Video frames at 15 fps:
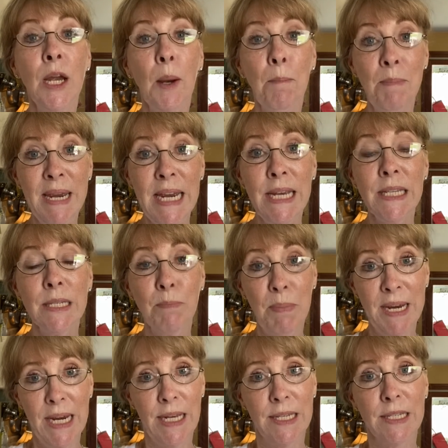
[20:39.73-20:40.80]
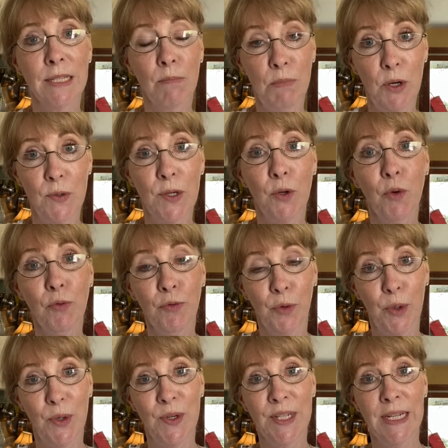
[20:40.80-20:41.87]
Beans, beans, the musical
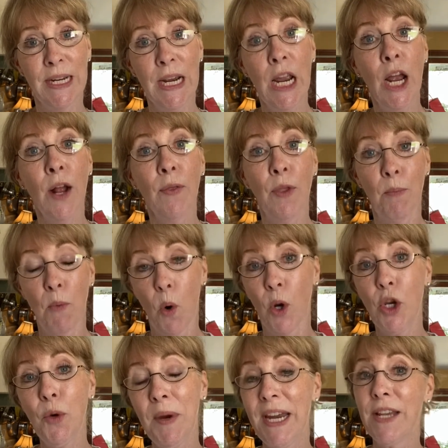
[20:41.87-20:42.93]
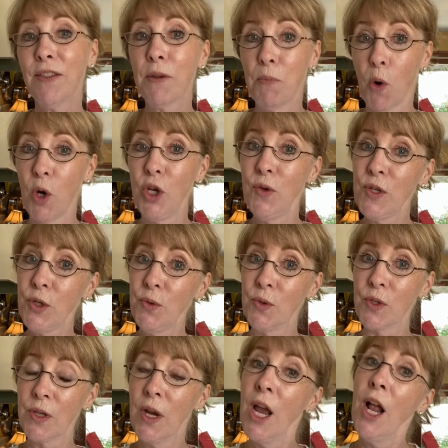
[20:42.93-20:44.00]
fruit. The more you eat, the more you
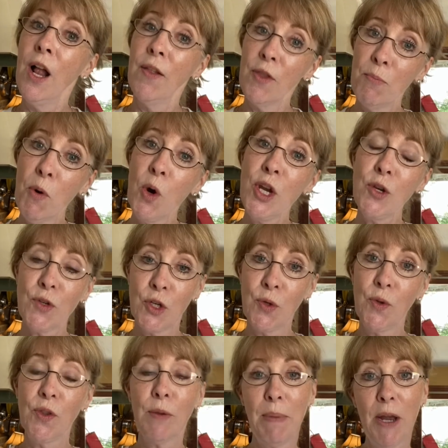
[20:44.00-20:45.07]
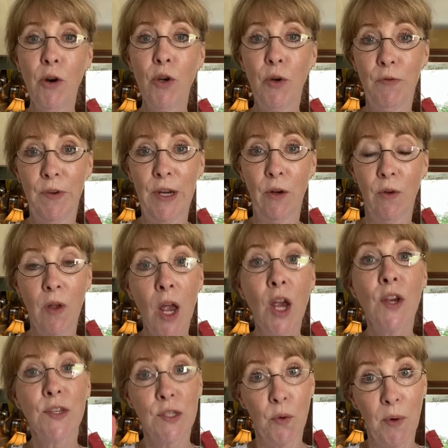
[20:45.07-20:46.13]
toot. The more you toot, the better you feel.
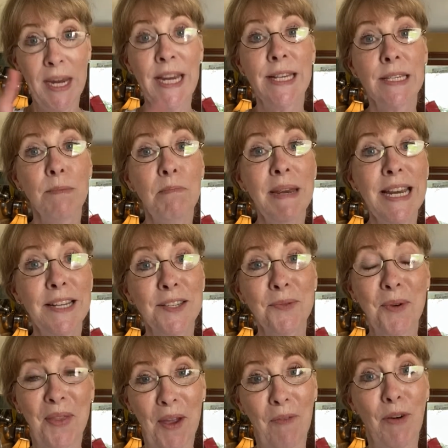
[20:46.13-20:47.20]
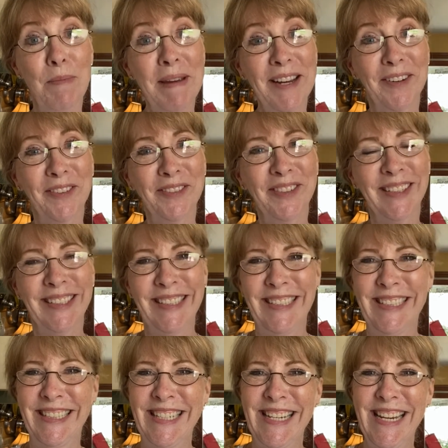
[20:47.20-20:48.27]
So eat some beans with every meal.
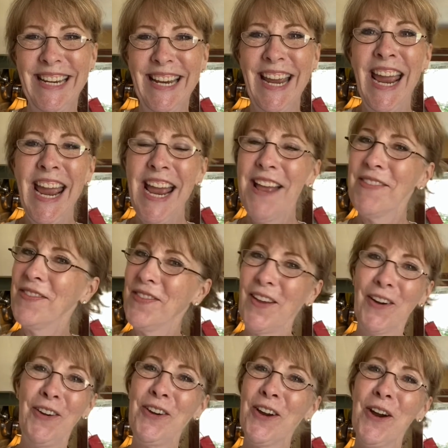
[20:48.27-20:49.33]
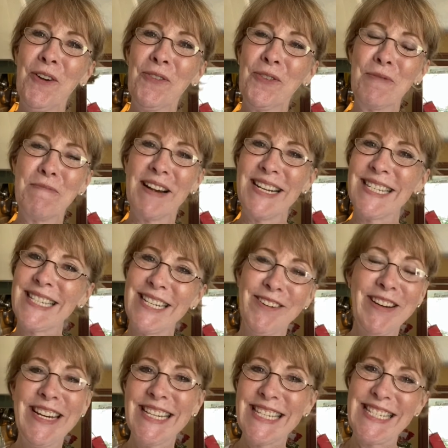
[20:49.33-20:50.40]
There you go, from my
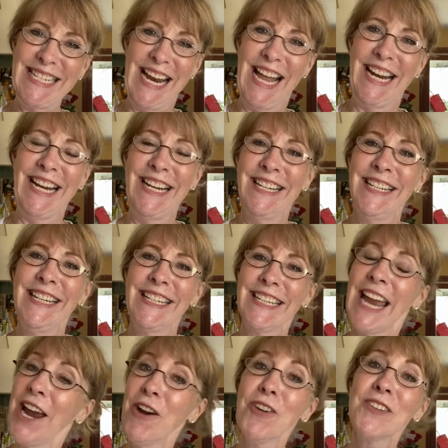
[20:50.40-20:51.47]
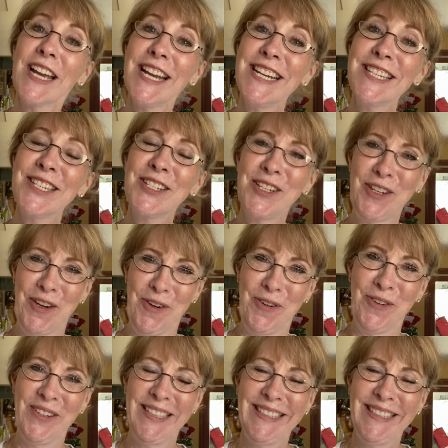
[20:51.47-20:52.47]
serious daddy, K.R. Titus, to you.